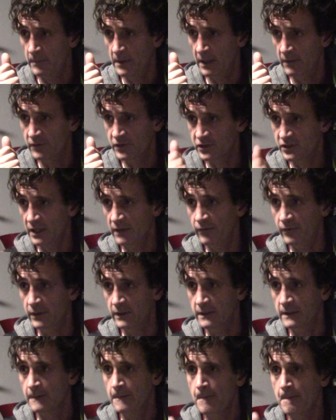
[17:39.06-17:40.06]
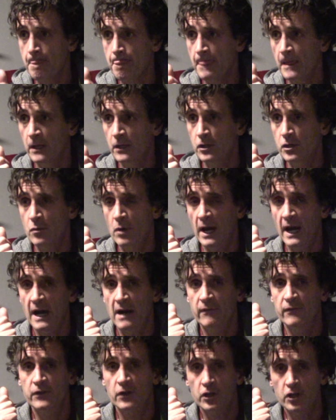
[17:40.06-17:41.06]
suffered, you
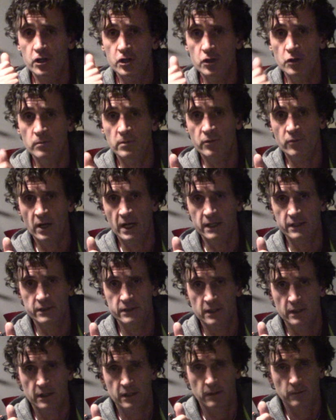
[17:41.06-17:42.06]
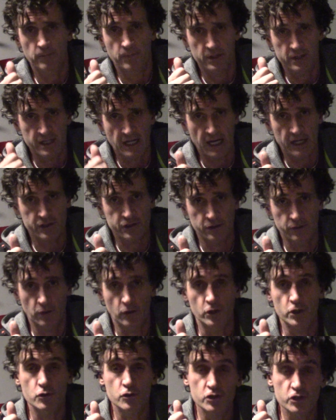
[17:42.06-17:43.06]
have the human rights protection, or
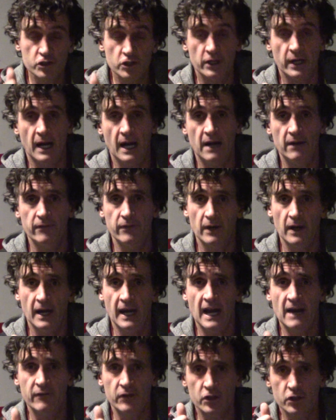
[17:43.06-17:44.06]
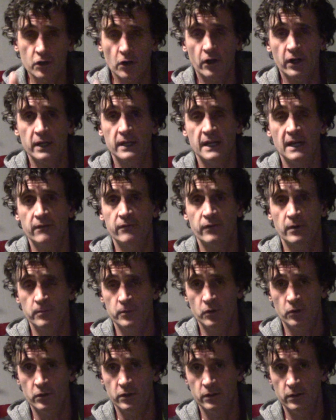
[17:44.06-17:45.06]
you should have. I haven't got it yet from
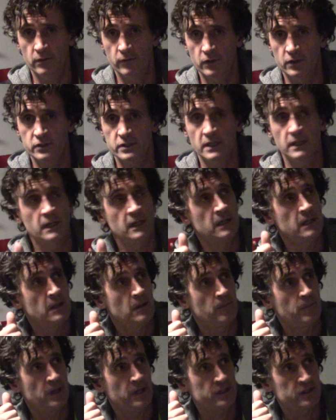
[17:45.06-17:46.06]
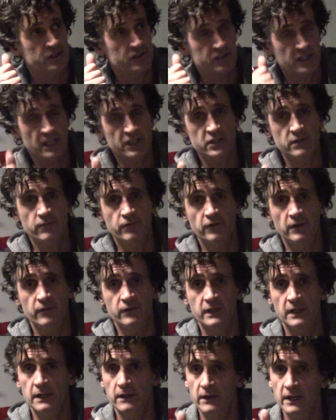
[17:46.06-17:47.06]
York University, but under Section
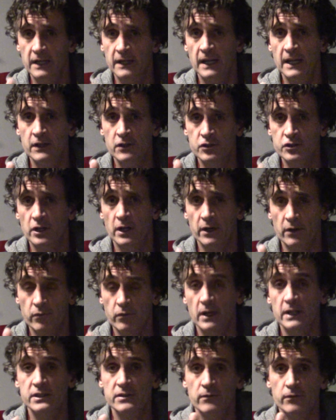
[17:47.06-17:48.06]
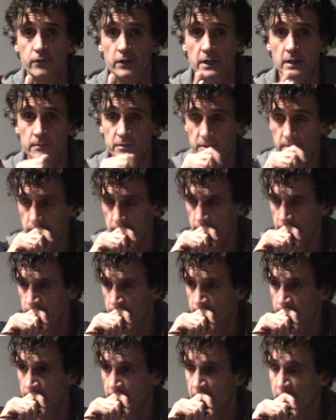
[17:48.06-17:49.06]
15 of the Canadian Charter of Rights and Freedoms,
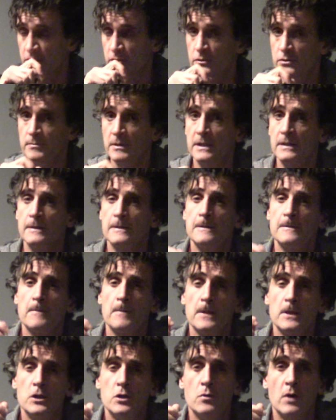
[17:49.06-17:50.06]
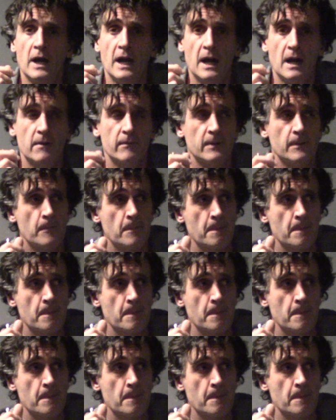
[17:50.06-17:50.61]
excuse me, you have